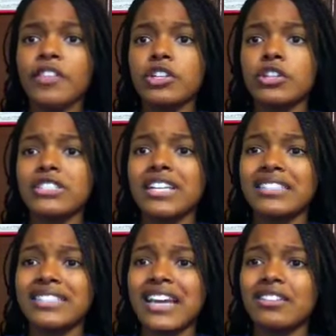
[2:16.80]
The Lord shall
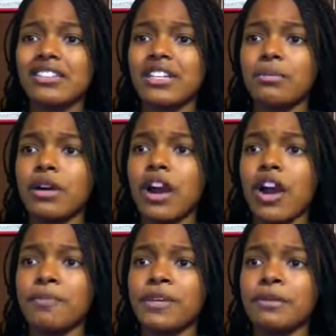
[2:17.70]
scatter thee among
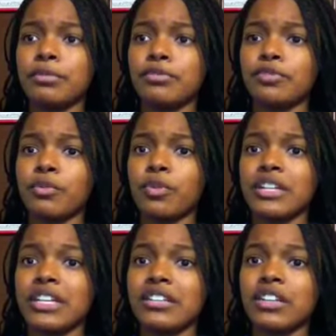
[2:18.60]
all people, from one
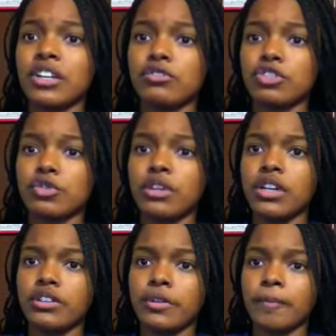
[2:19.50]
end of the earth to
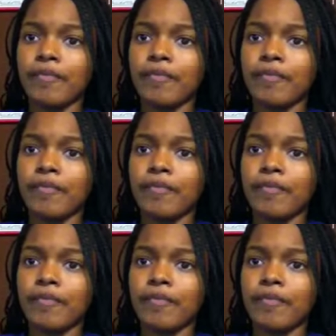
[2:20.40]
another.